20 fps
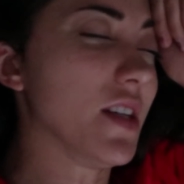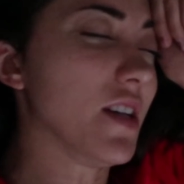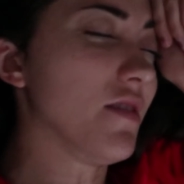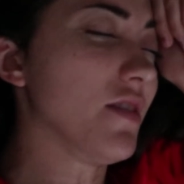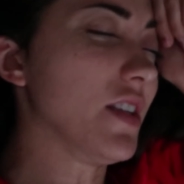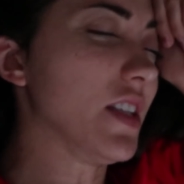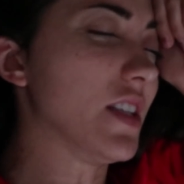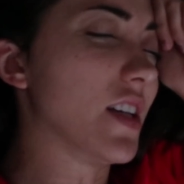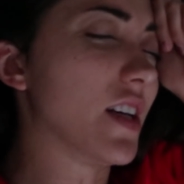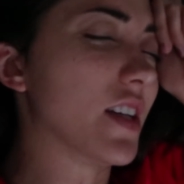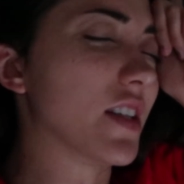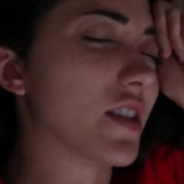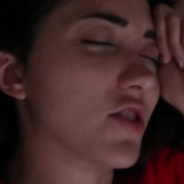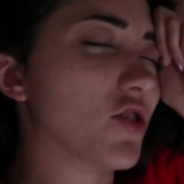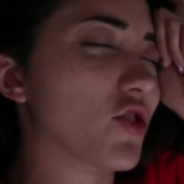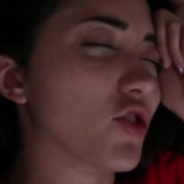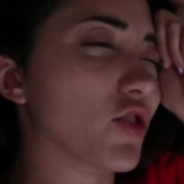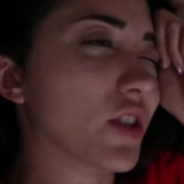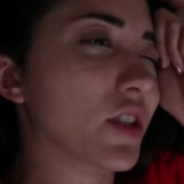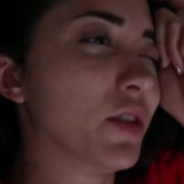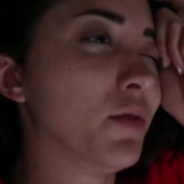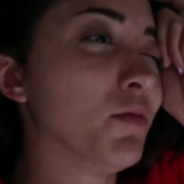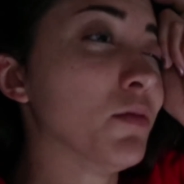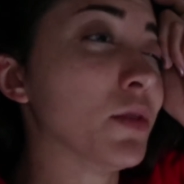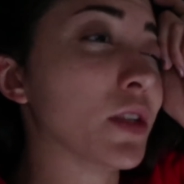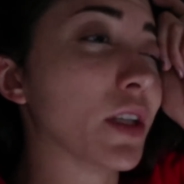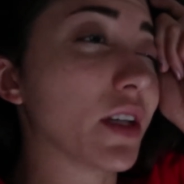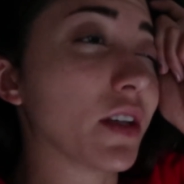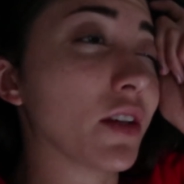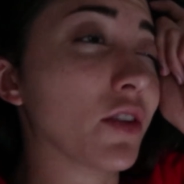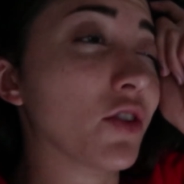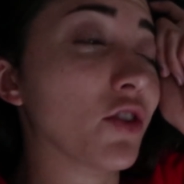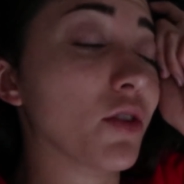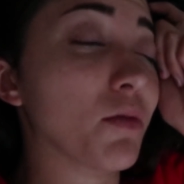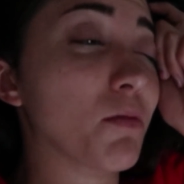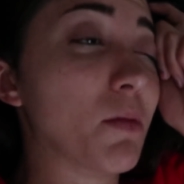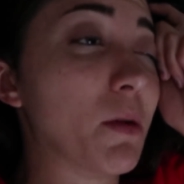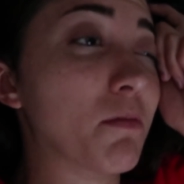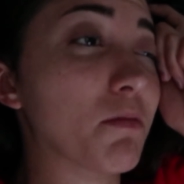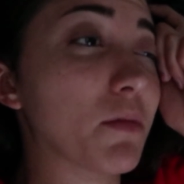having a lot of dreams I can
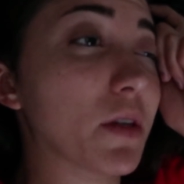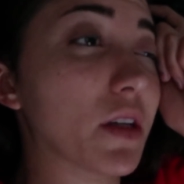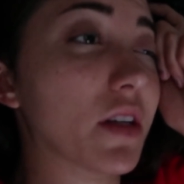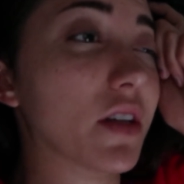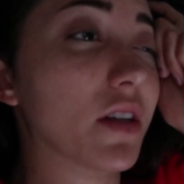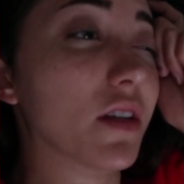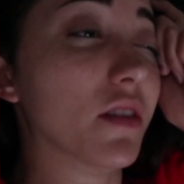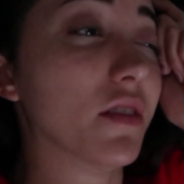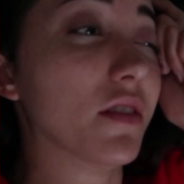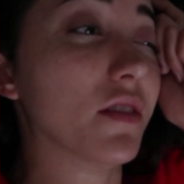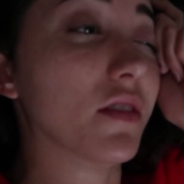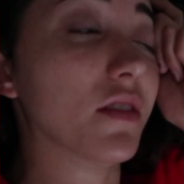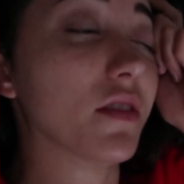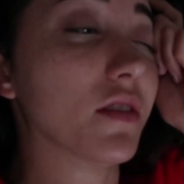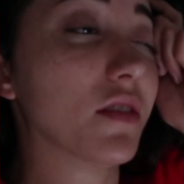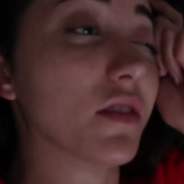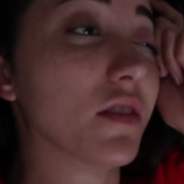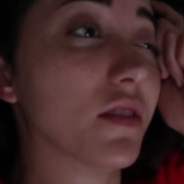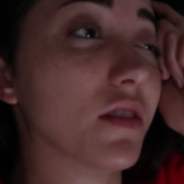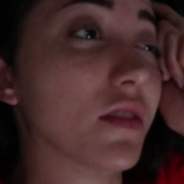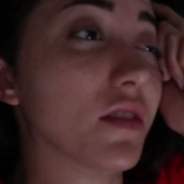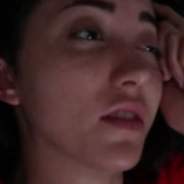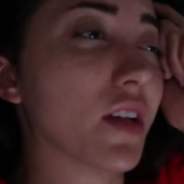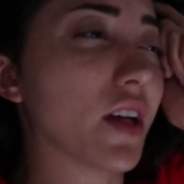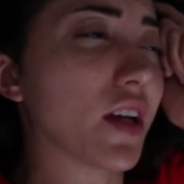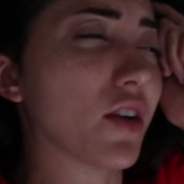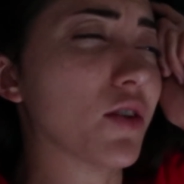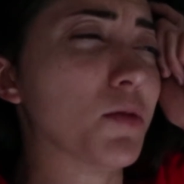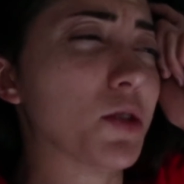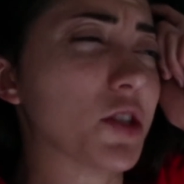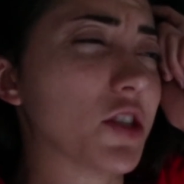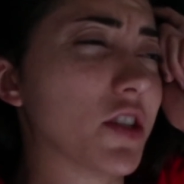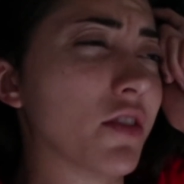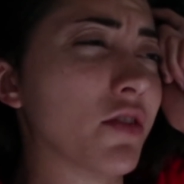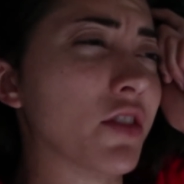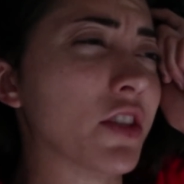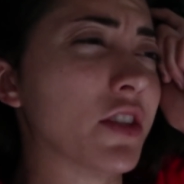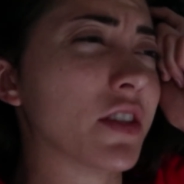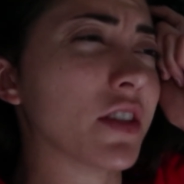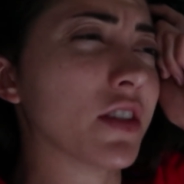remember. Like almost
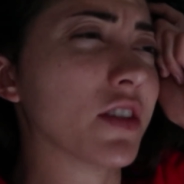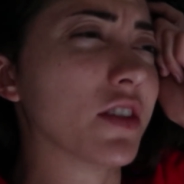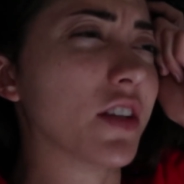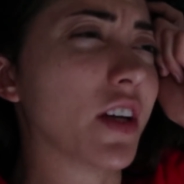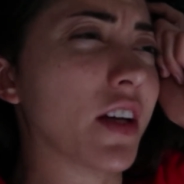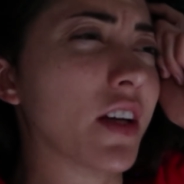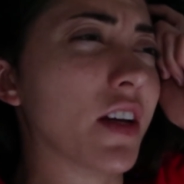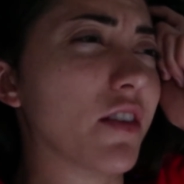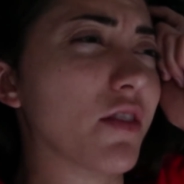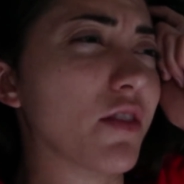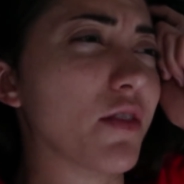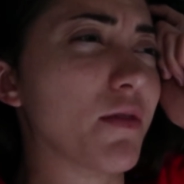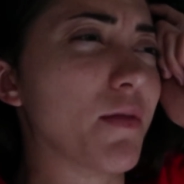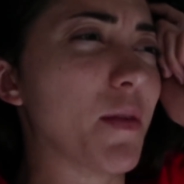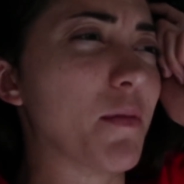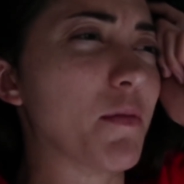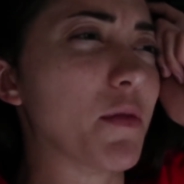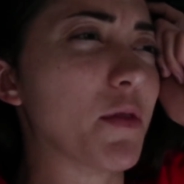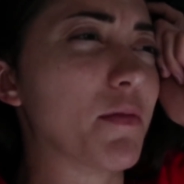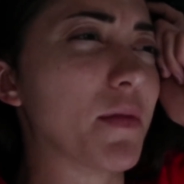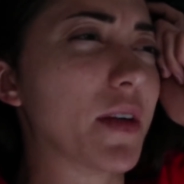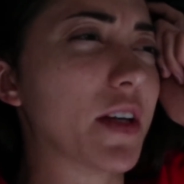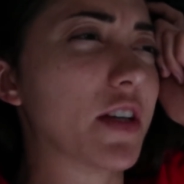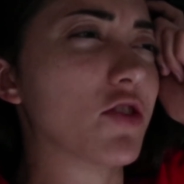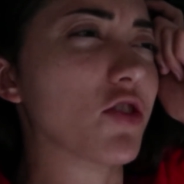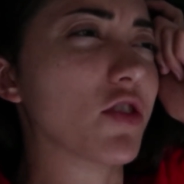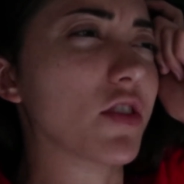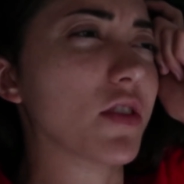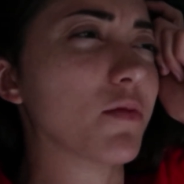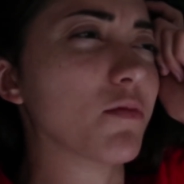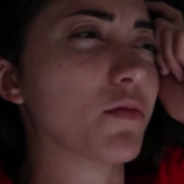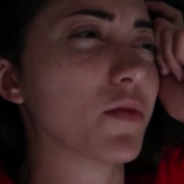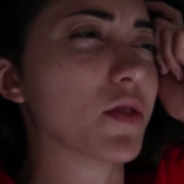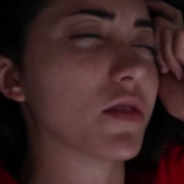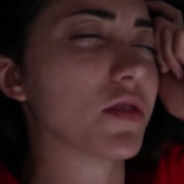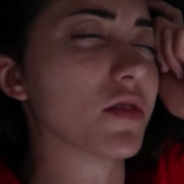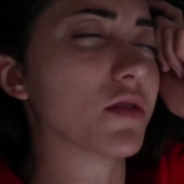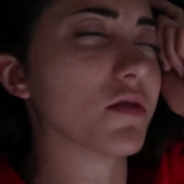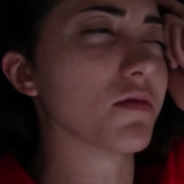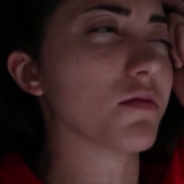every single night I remember my
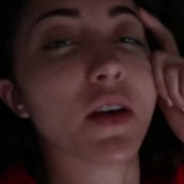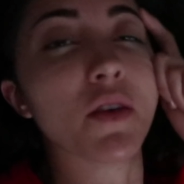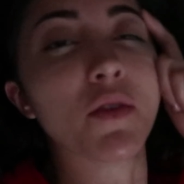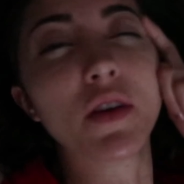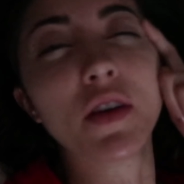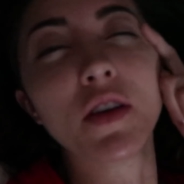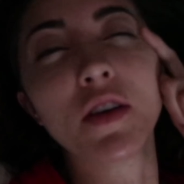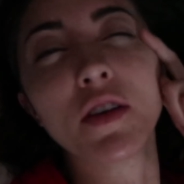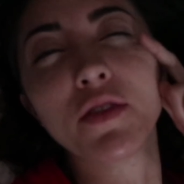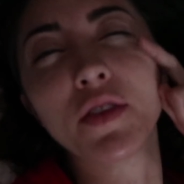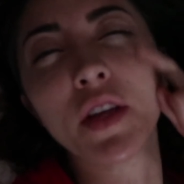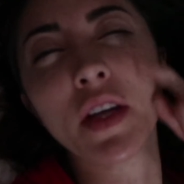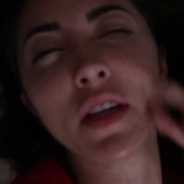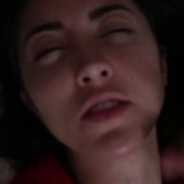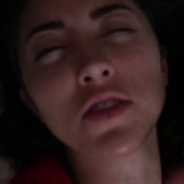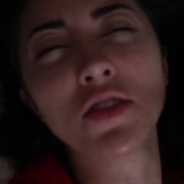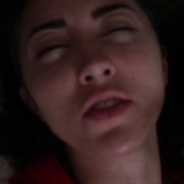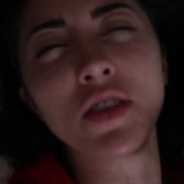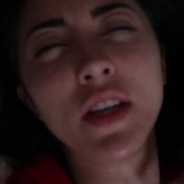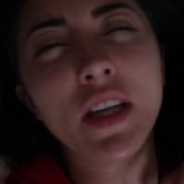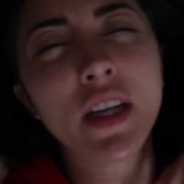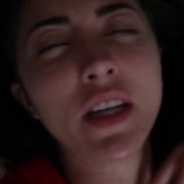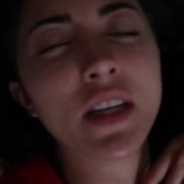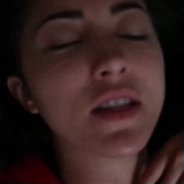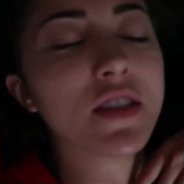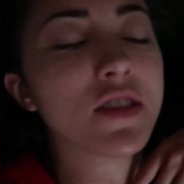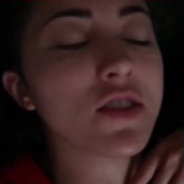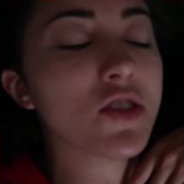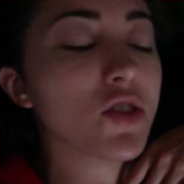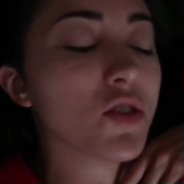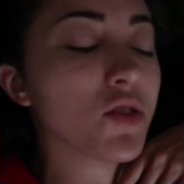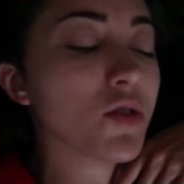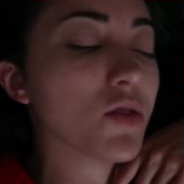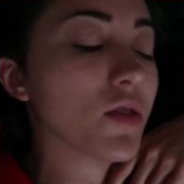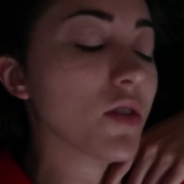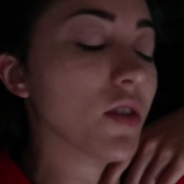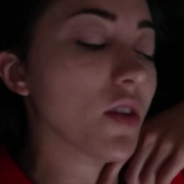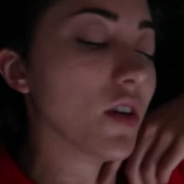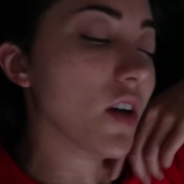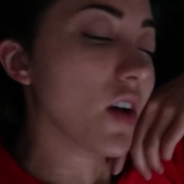dreams. I wonder if that's related to
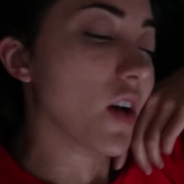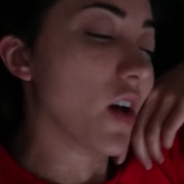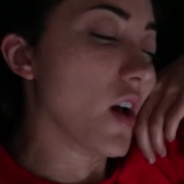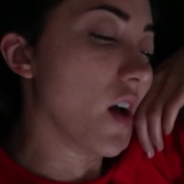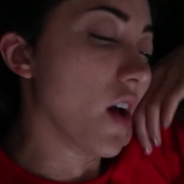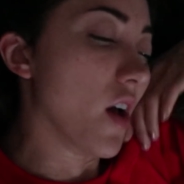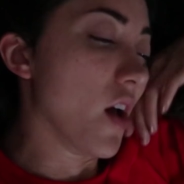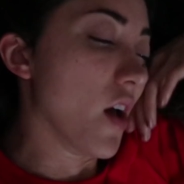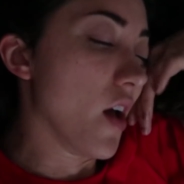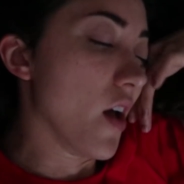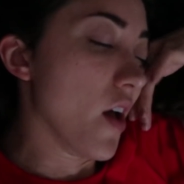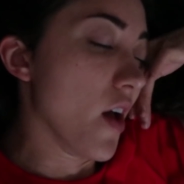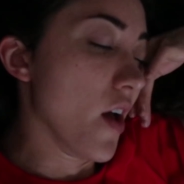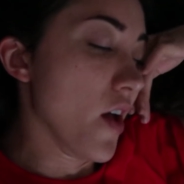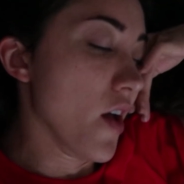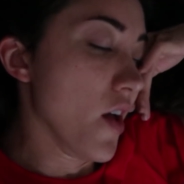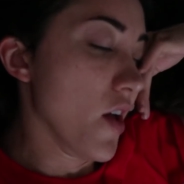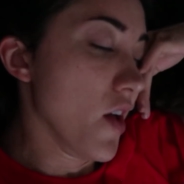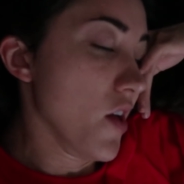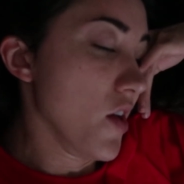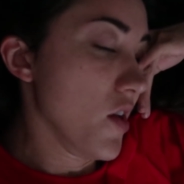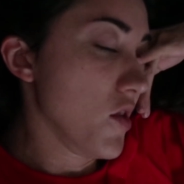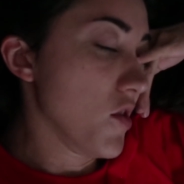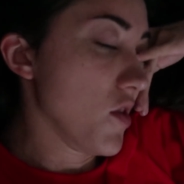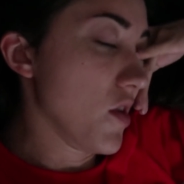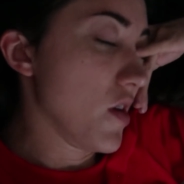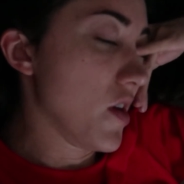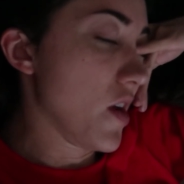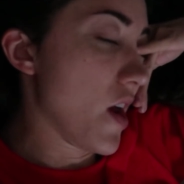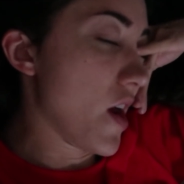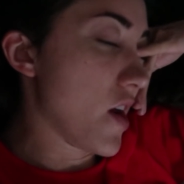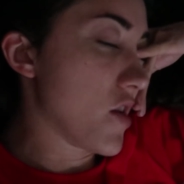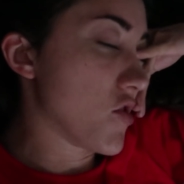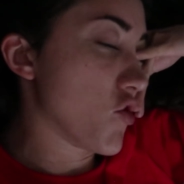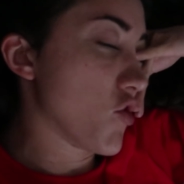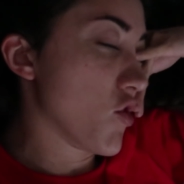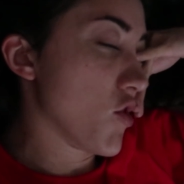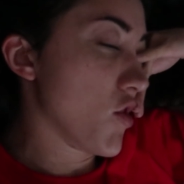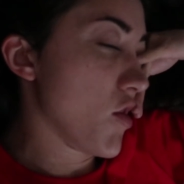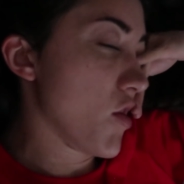
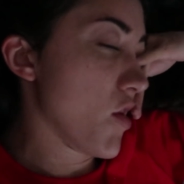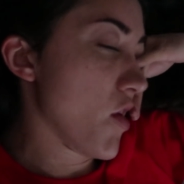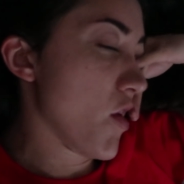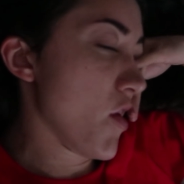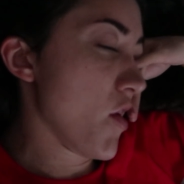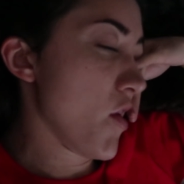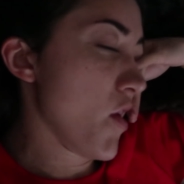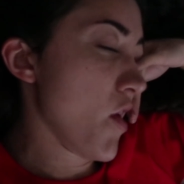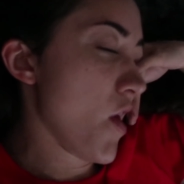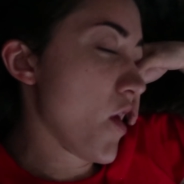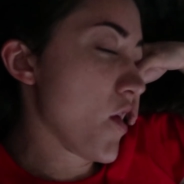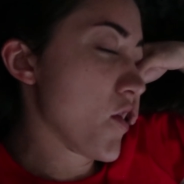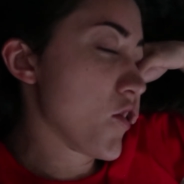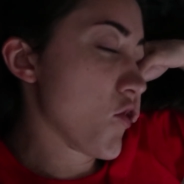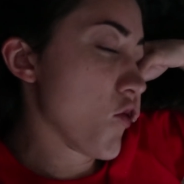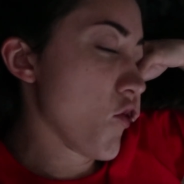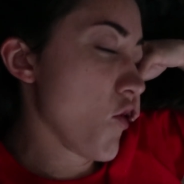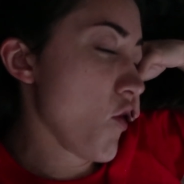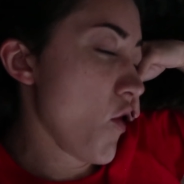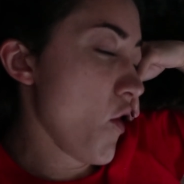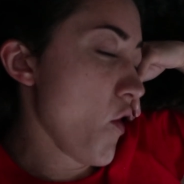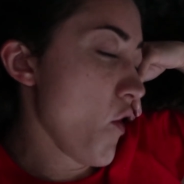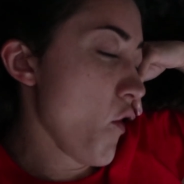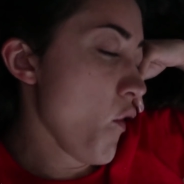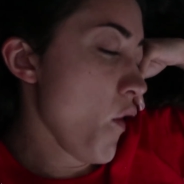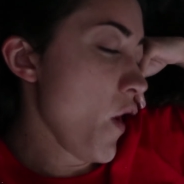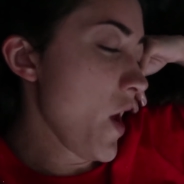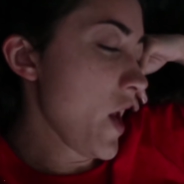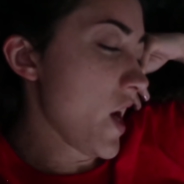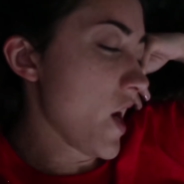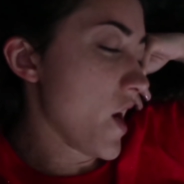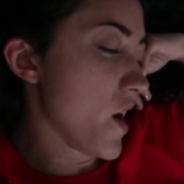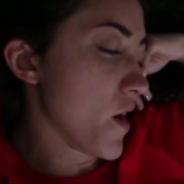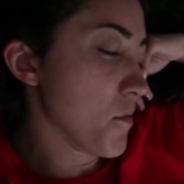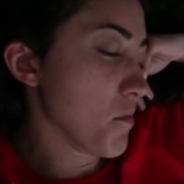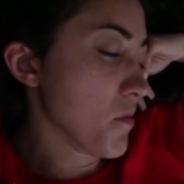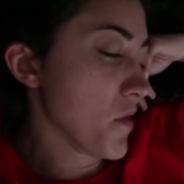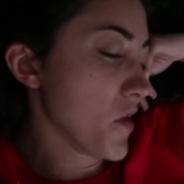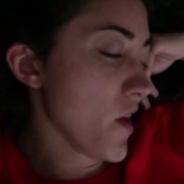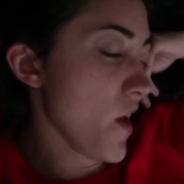natural
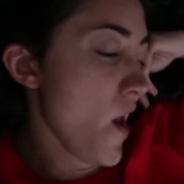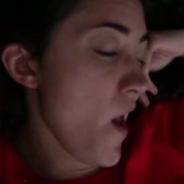wake-ups.